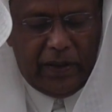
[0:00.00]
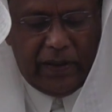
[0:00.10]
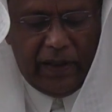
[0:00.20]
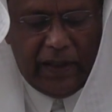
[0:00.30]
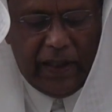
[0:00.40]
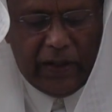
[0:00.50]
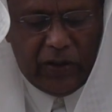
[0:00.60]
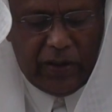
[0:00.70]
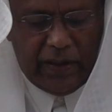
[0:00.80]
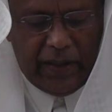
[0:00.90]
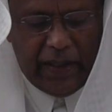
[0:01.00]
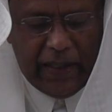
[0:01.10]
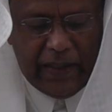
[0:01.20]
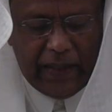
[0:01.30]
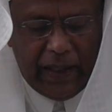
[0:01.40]
It's a daily sheet,
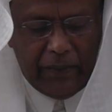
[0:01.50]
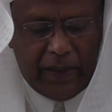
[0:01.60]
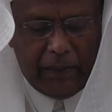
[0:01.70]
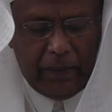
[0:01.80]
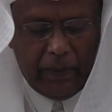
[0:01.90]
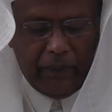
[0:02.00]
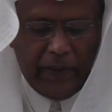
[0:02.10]
daily timetable.